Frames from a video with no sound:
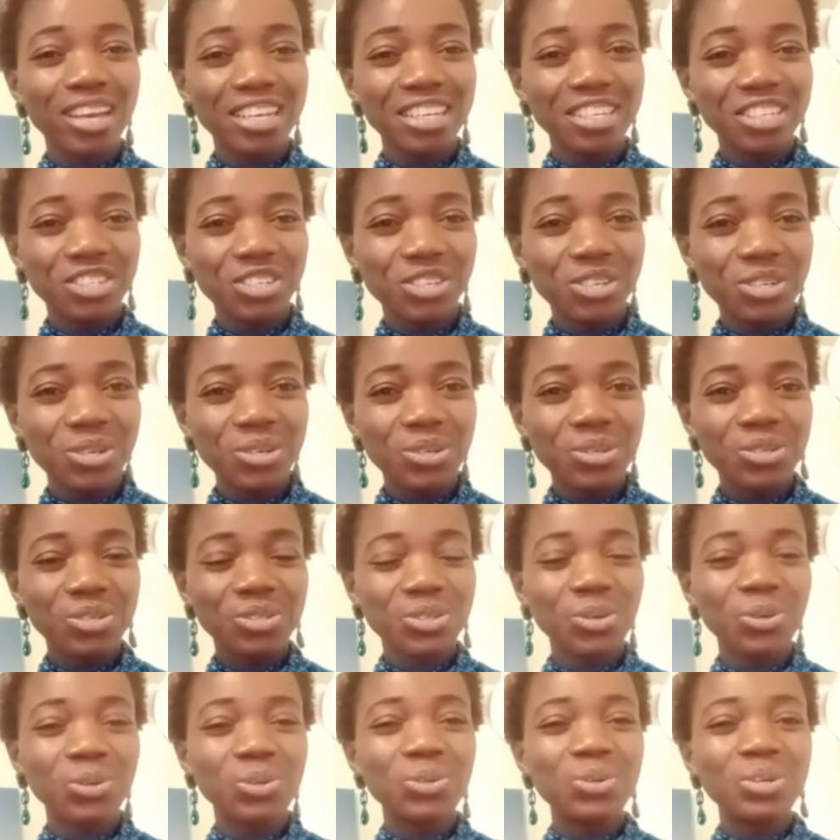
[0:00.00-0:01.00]

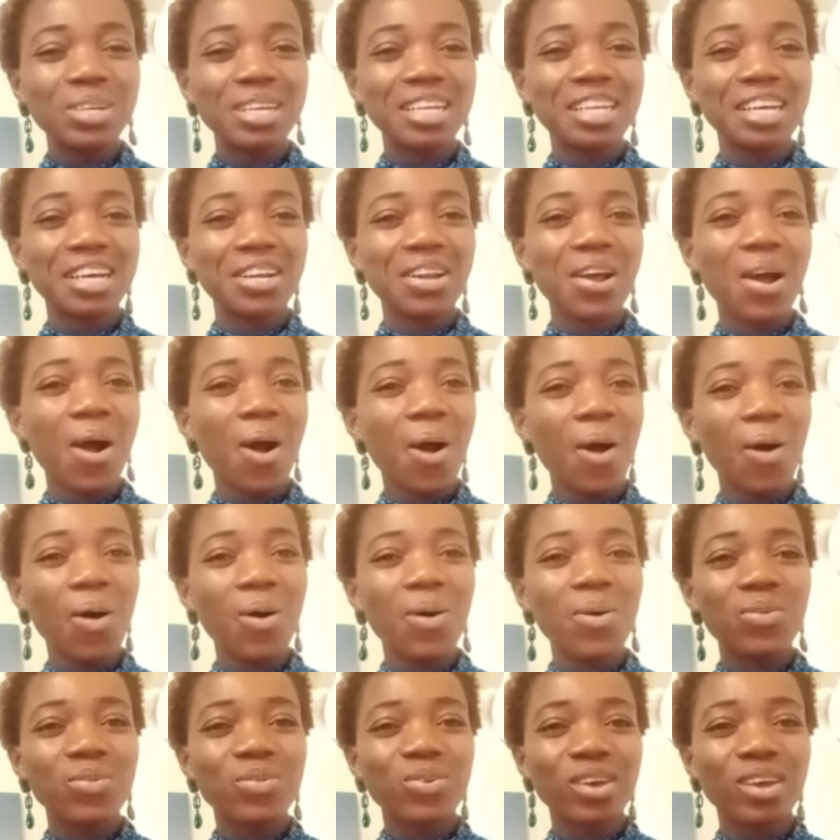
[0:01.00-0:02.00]
issues, or looking at
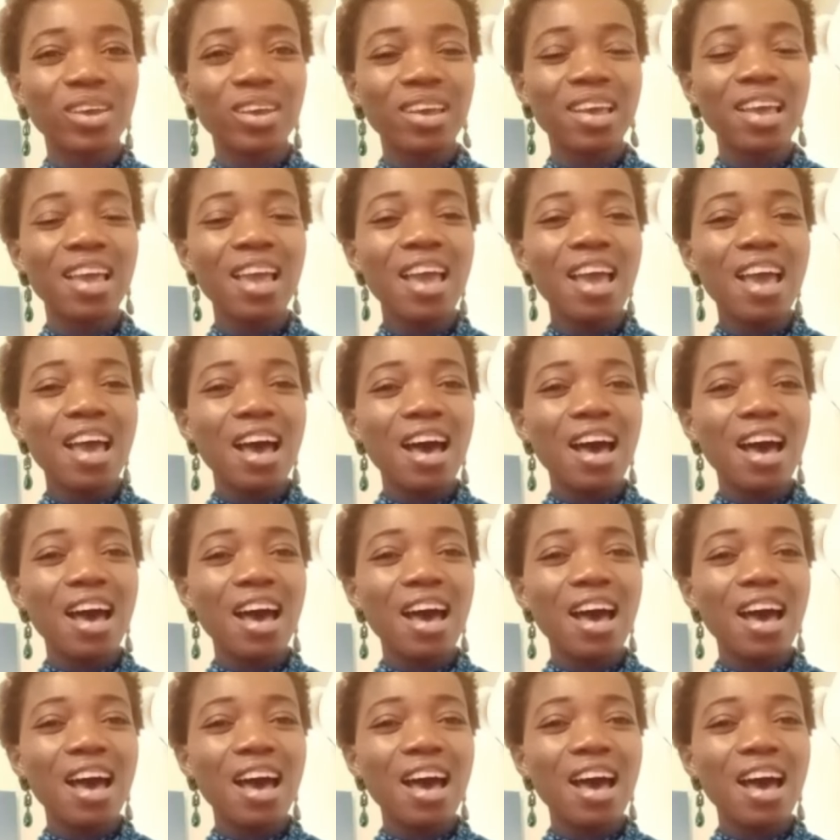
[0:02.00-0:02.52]
all the